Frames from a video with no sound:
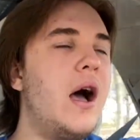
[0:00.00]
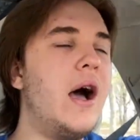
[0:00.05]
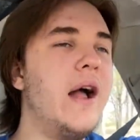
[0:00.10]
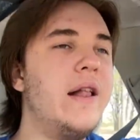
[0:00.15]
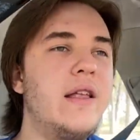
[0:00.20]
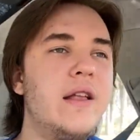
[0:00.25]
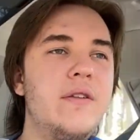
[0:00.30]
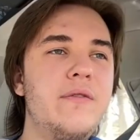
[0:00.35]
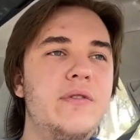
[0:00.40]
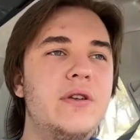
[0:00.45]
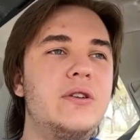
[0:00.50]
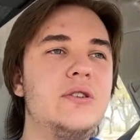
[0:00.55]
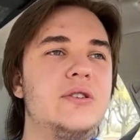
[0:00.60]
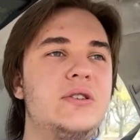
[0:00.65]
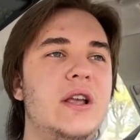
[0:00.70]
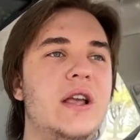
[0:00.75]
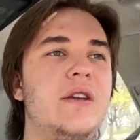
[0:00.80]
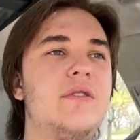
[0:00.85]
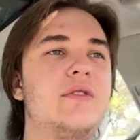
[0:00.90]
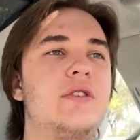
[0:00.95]
I didn't feel
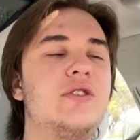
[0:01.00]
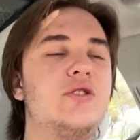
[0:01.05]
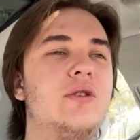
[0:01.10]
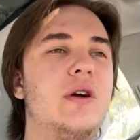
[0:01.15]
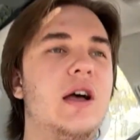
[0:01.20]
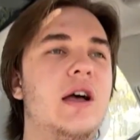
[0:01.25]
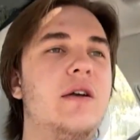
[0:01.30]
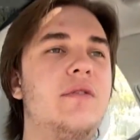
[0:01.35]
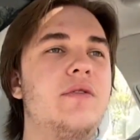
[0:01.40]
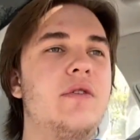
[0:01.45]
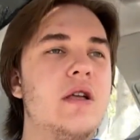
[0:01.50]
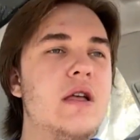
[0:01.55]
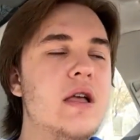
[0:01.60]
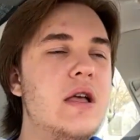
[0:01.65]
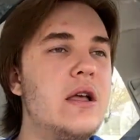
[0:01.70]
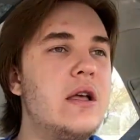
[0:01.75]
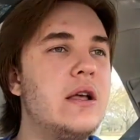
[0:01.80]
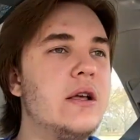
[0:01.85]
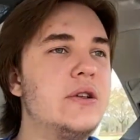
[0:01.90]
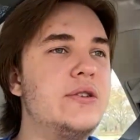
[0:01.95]
safe to drive,
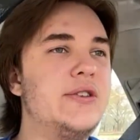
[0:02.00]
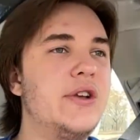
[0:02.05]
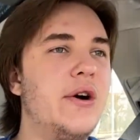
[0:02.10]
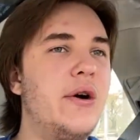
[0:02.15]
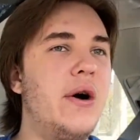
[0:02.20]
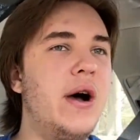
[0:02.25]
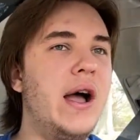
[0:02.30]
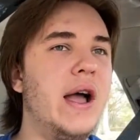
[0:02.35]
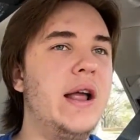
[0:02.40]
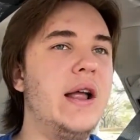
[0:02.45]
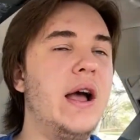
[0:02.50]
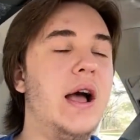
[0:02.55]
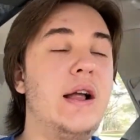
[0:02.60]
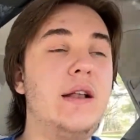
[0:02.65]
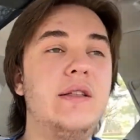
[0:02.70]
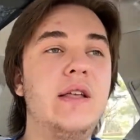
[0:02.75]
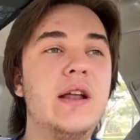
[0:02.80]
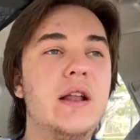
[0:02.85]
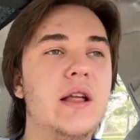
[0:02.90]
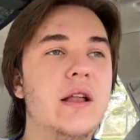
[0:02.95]
so I
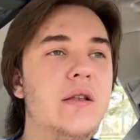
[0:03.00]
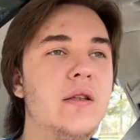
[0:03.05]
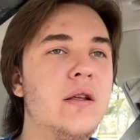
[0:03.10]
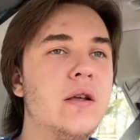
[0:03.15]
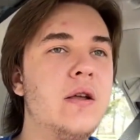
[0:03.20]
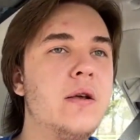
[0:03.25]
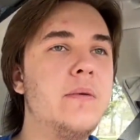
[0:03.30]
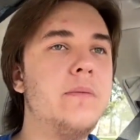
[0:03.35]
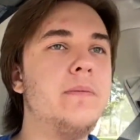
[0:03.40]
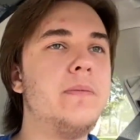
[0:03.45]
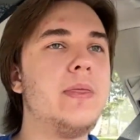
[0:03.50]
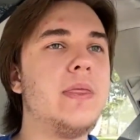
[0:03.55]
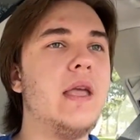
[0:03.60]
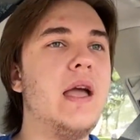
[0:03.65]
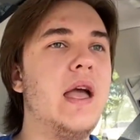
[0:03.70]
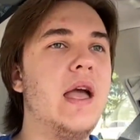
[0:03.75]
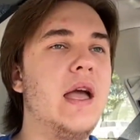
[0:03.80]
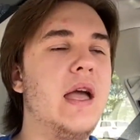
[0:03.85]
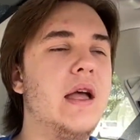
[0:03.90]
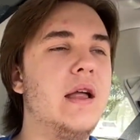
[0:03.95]
didn't,
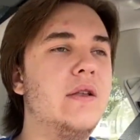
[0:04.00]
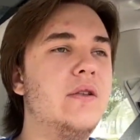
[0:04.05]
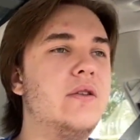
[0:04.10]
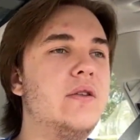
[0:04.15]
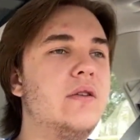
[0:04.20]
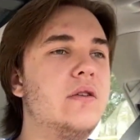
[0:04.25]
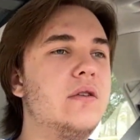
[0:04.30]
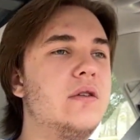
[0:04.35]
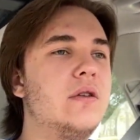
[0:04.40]
and